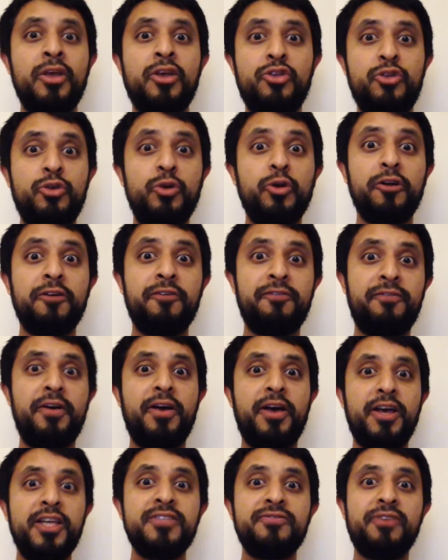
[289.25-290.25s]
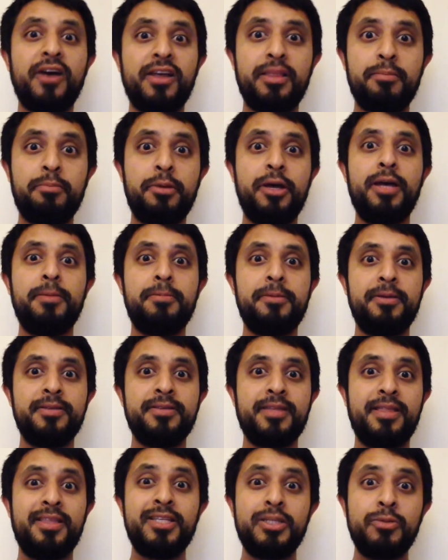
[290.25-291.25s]
you've got to first find the
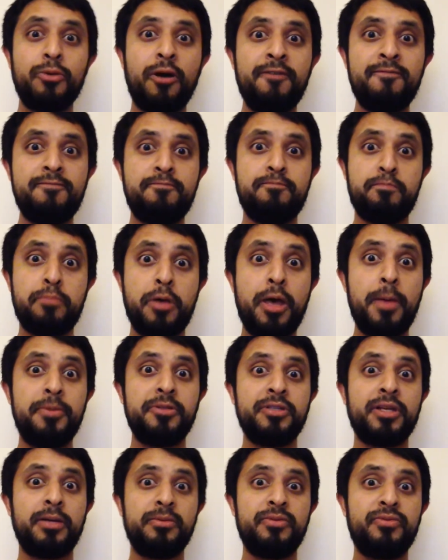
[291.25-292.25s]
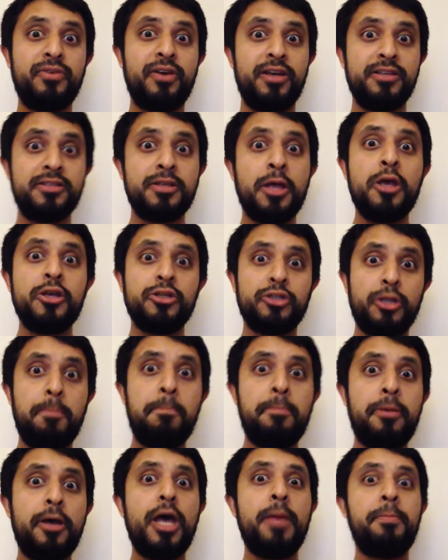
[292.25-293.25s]
purpose. And this is why purpose comes first. So
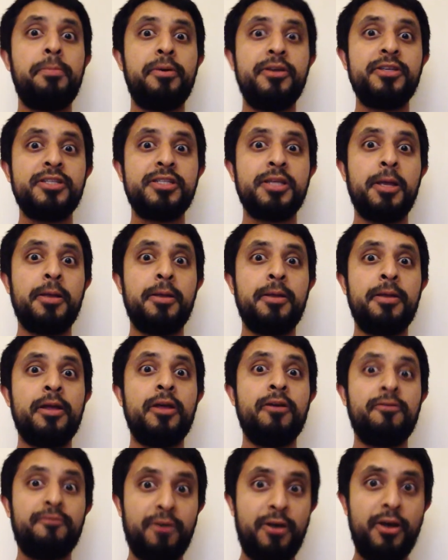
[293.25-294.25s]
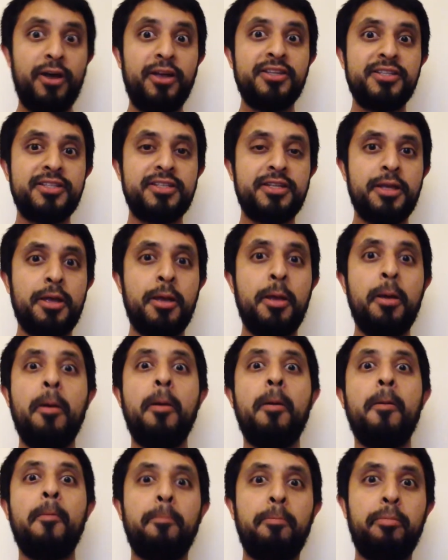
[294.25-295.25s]
purpose first,
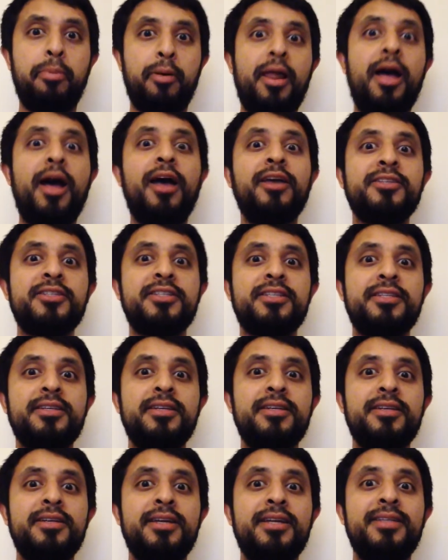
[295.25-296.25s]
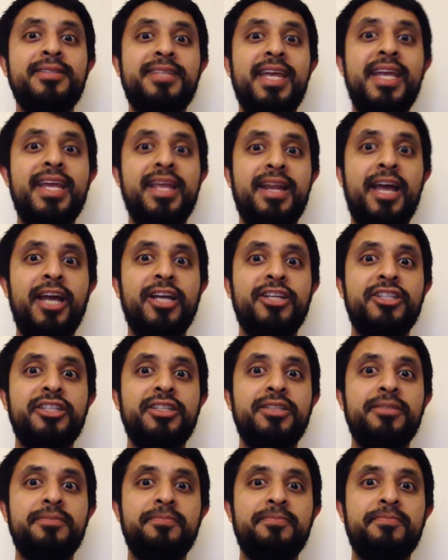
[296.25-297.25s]
plus taking
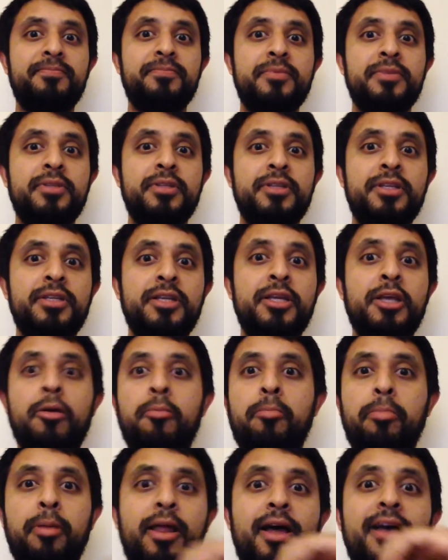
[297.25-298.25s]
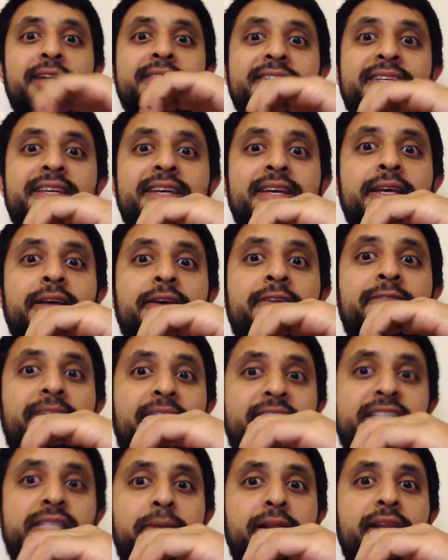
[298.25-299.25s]
action, plus
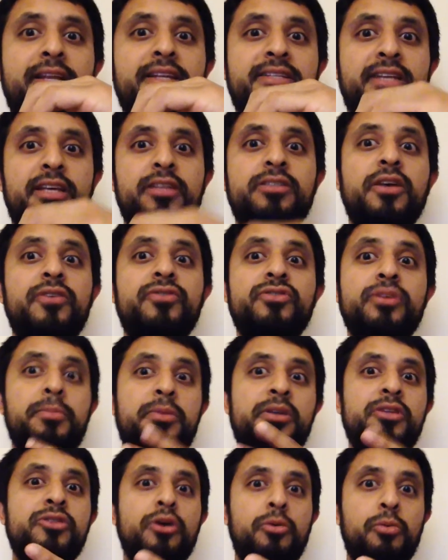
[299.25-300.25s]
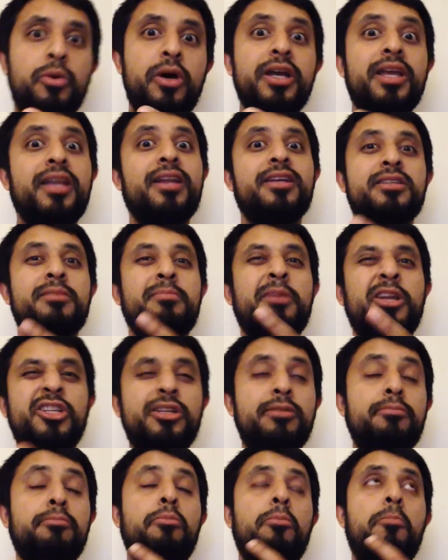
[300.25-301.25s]
flexibility. So if something's not working, as I
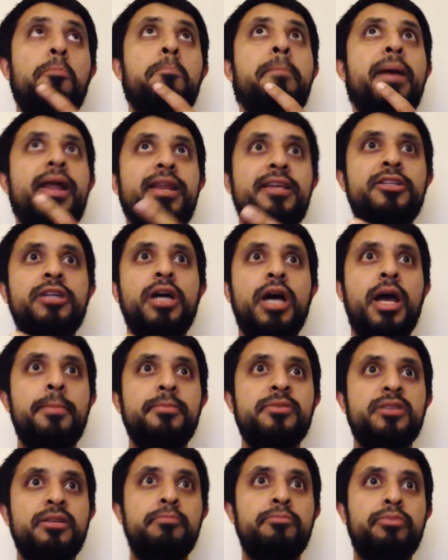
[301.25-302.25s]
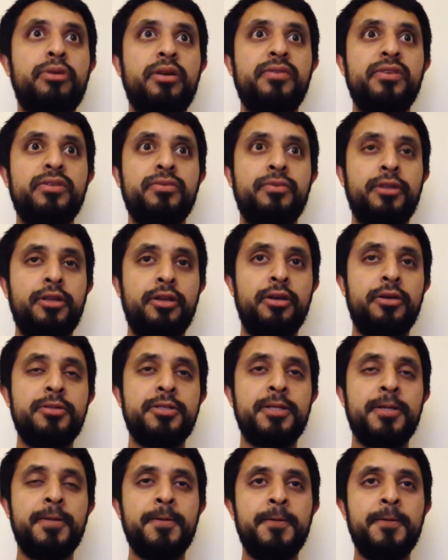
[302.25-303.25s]
mentioned many times in previous videos,